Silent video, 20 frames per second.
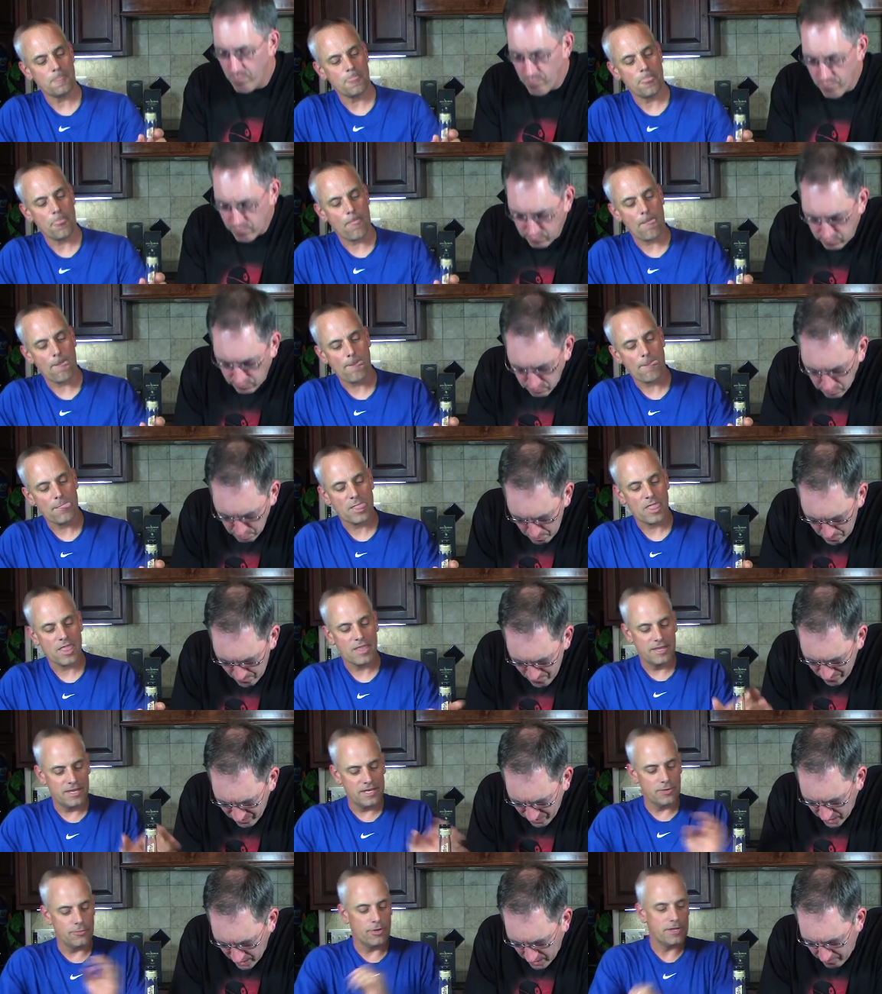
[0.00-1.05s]
Speaker 1: wow. Mm.
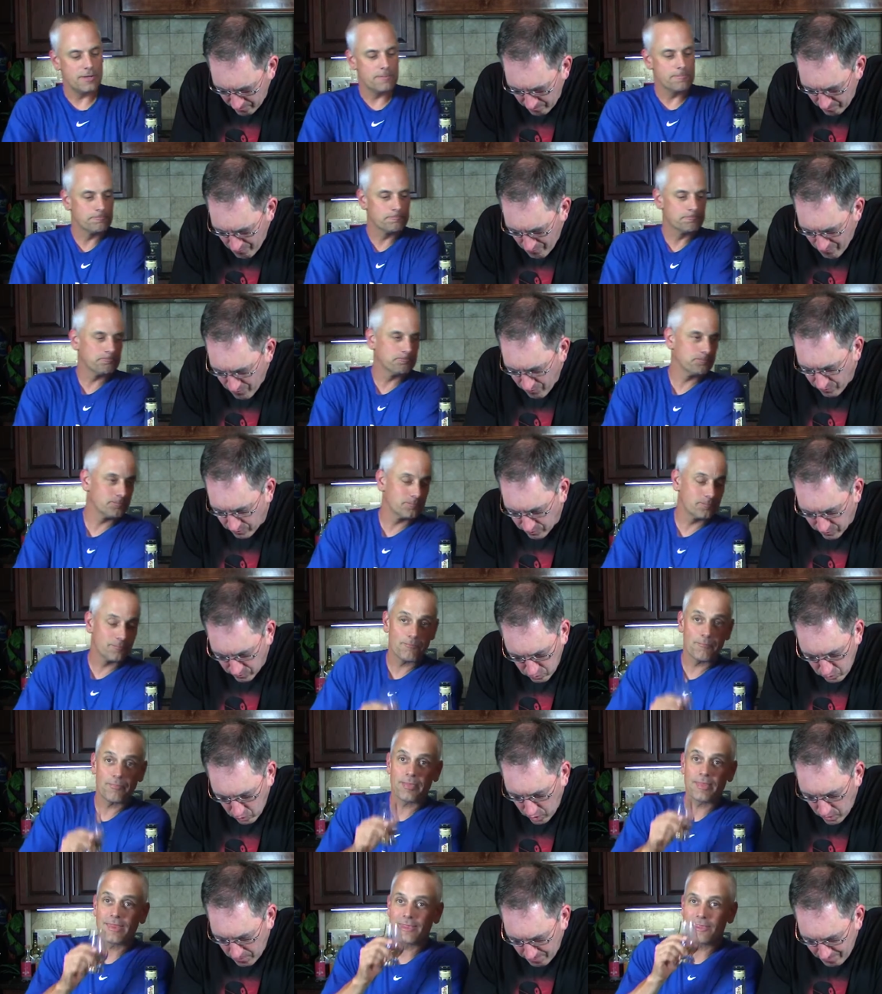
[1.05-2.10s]
Anyway. Mm.
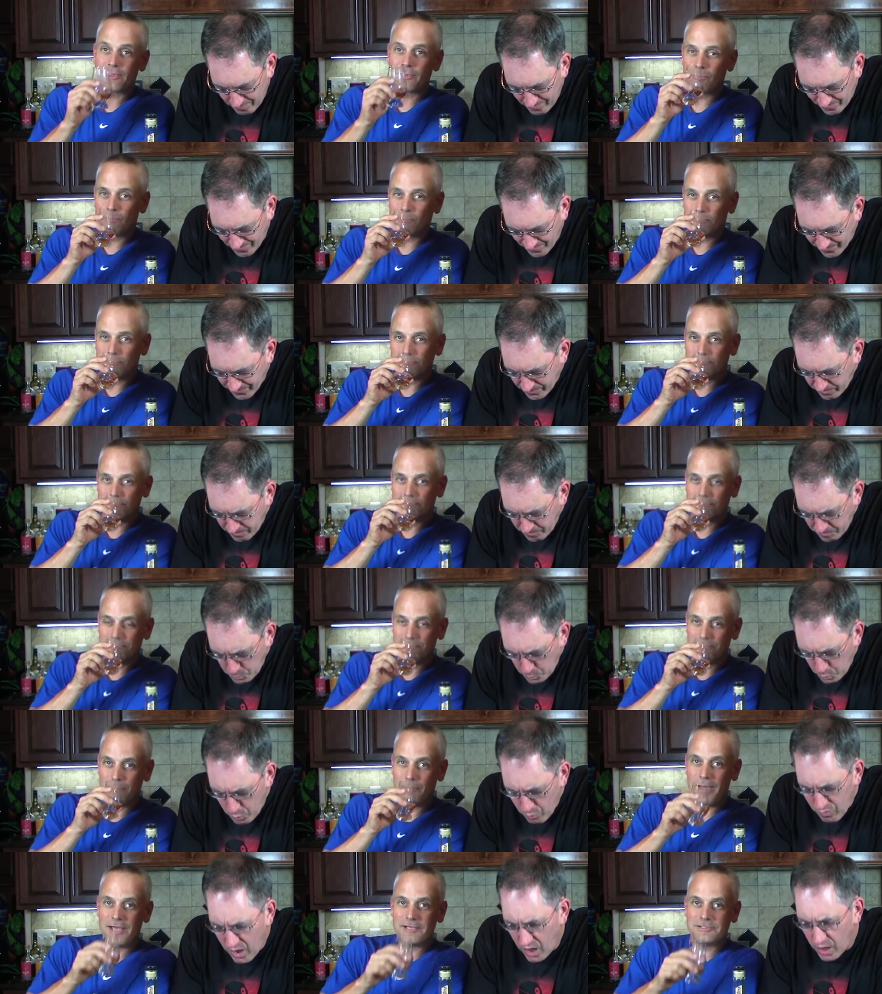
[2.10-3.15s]

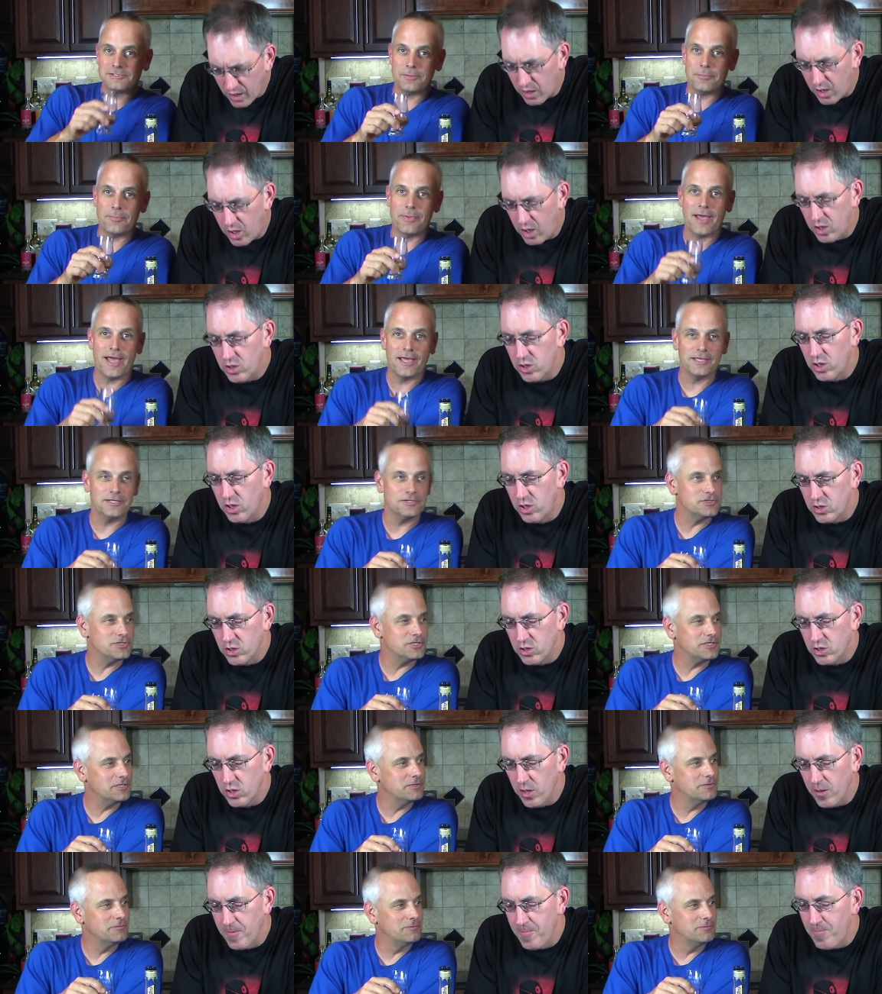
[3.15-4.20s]
Speaker 2: Past the
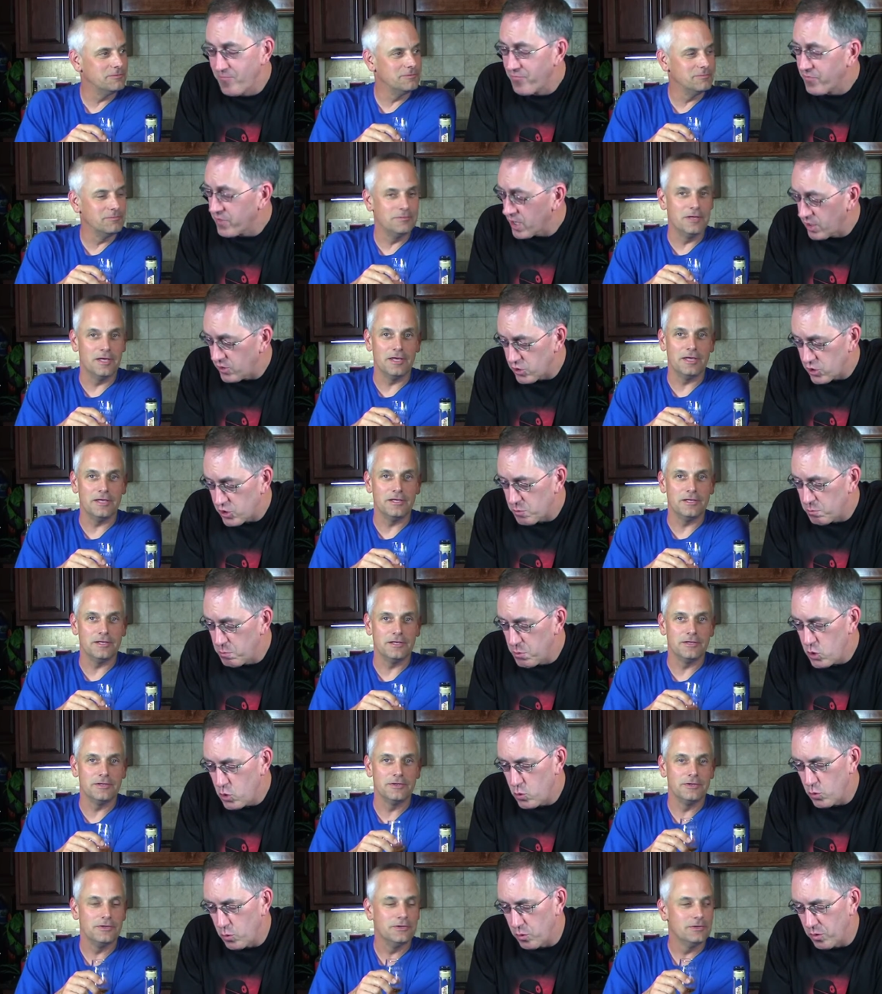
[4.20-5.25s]
packaging. Uh,
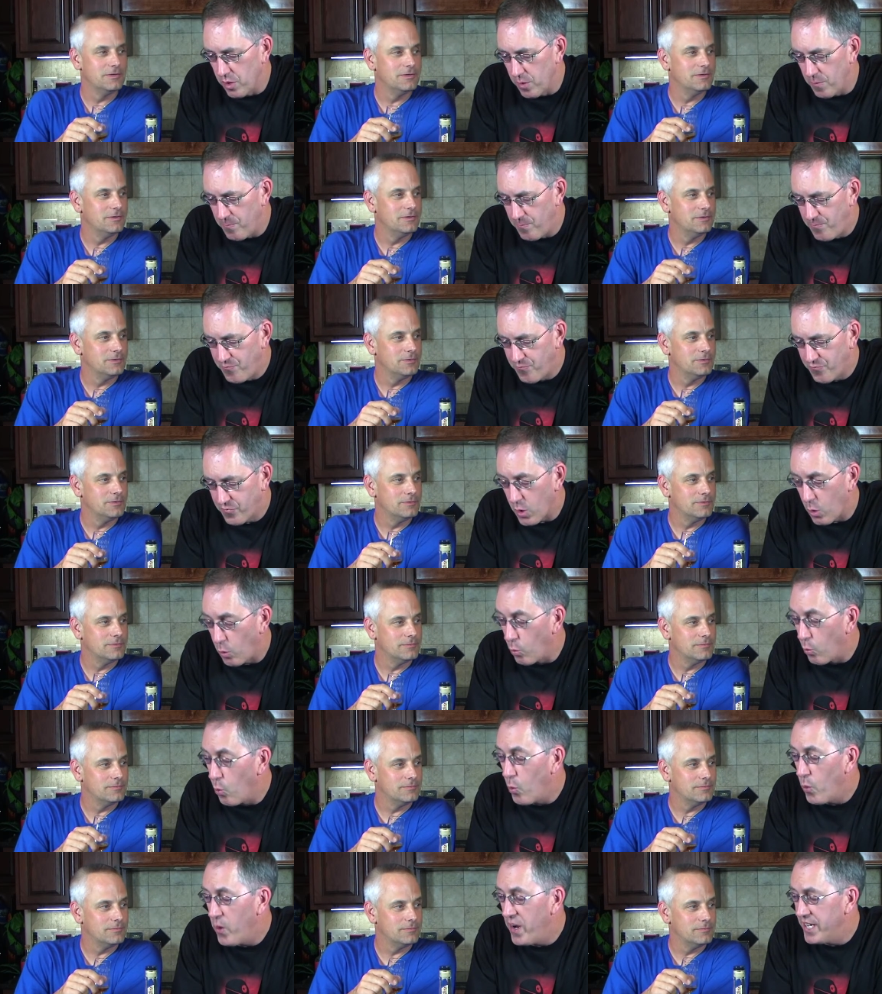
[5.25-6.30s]
Smooth,
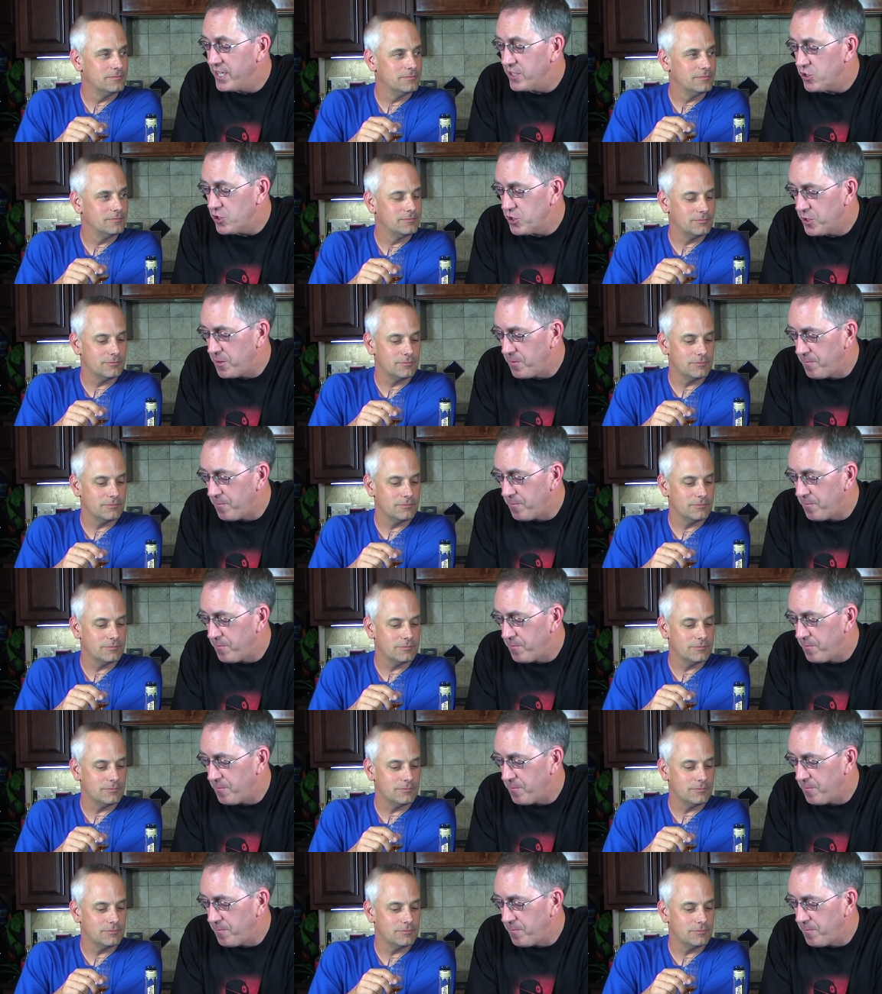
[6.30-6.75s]
rich,